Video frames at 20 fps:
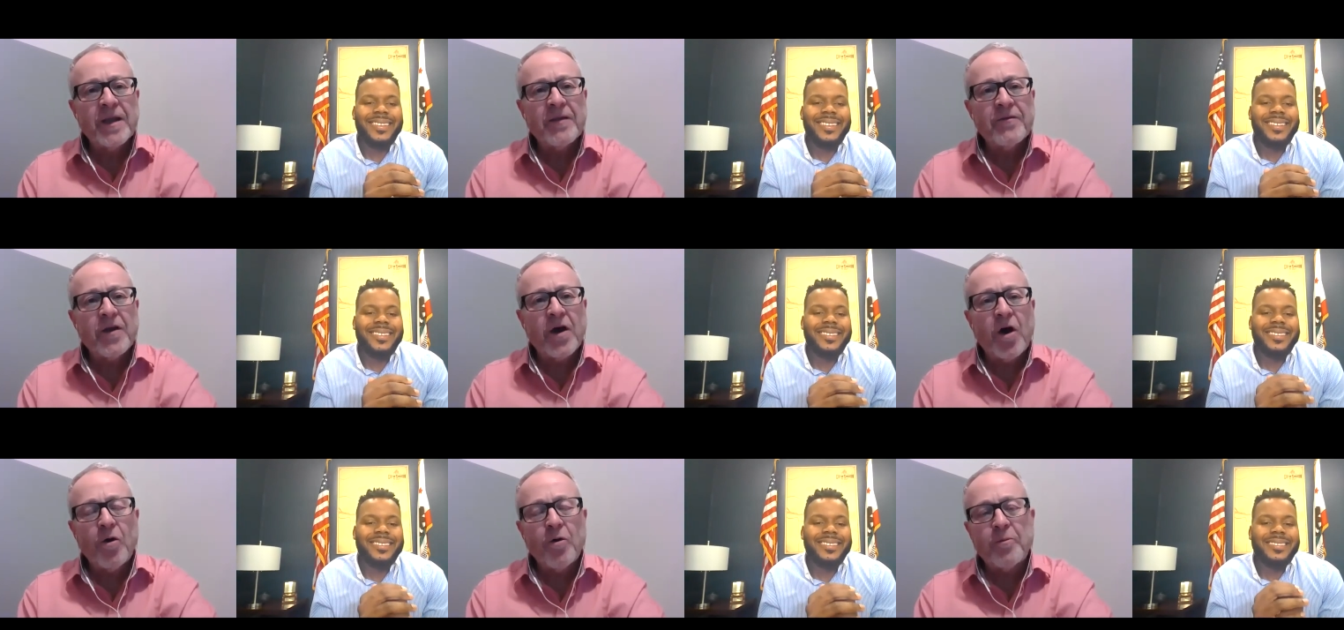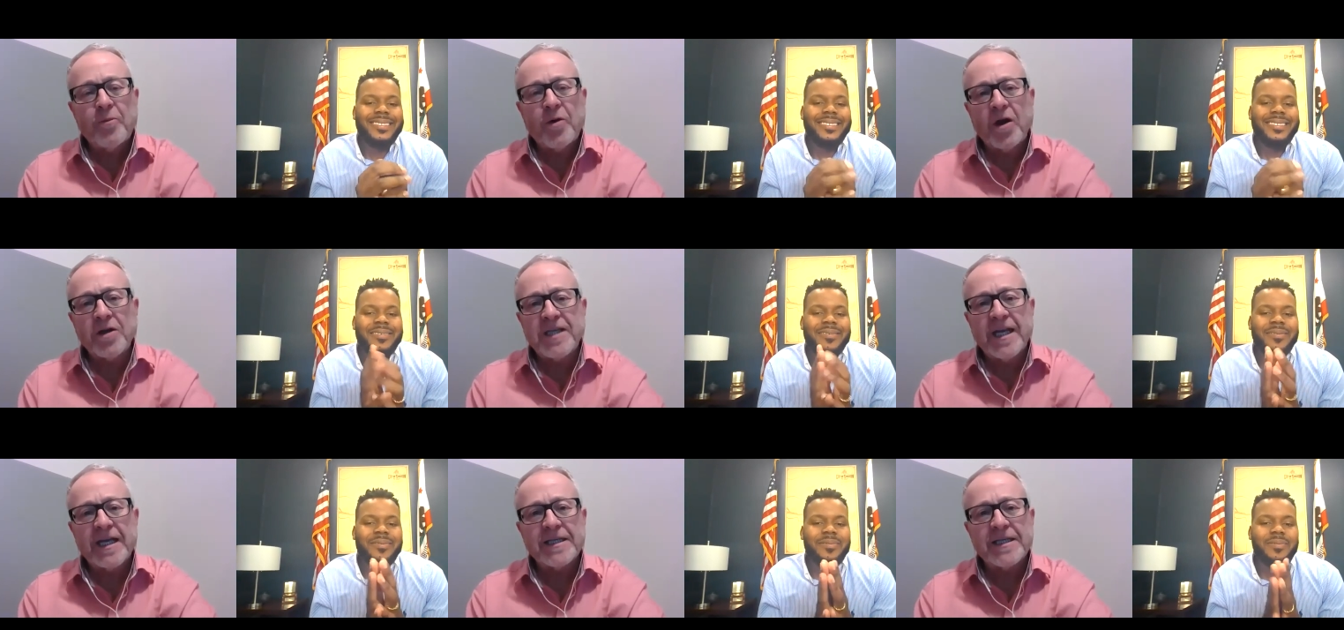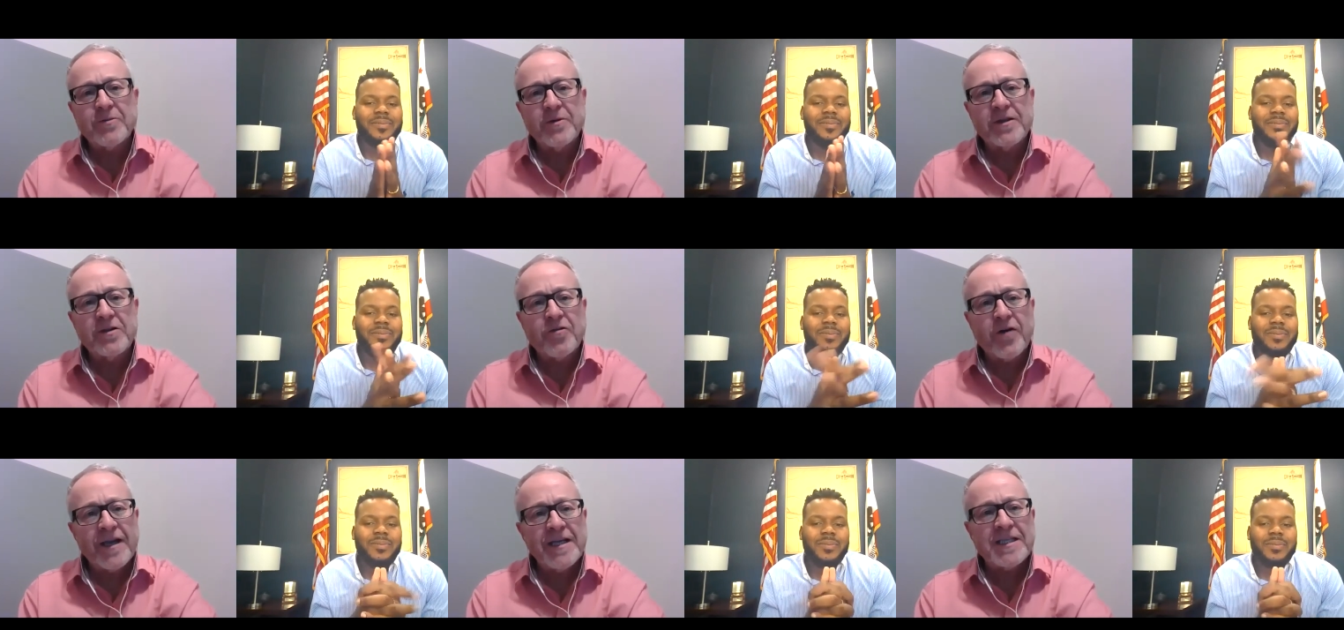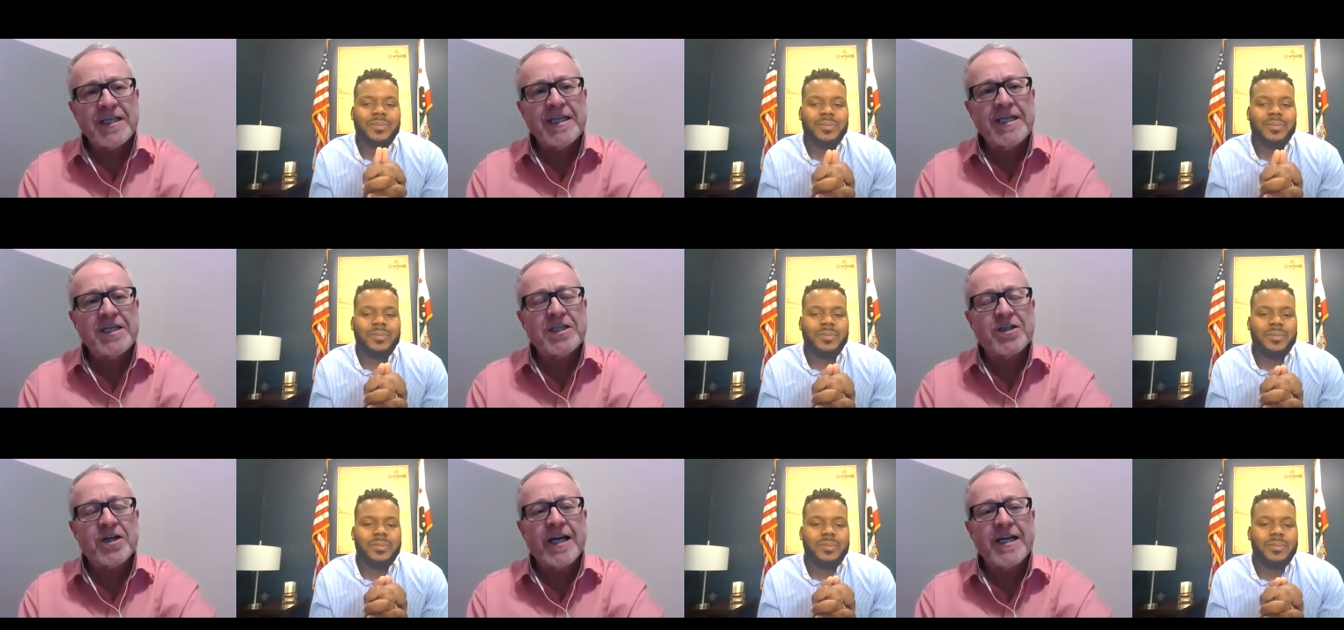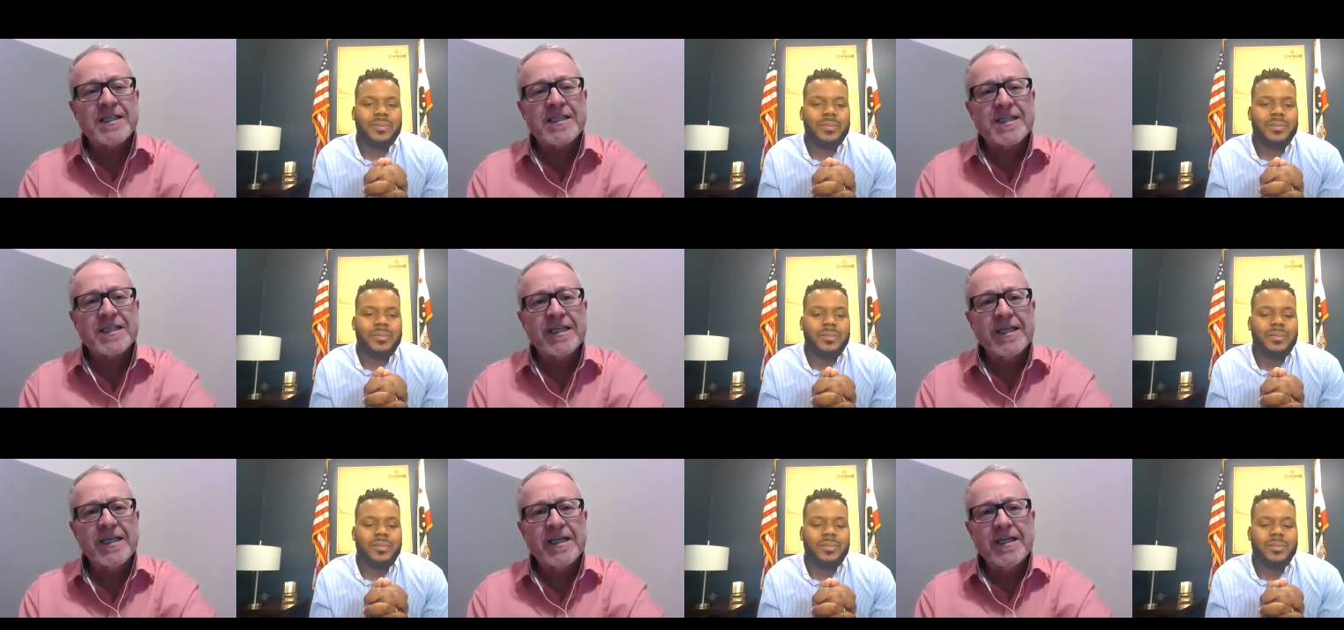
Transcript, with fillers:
Speaker 1: the whole project with great interest.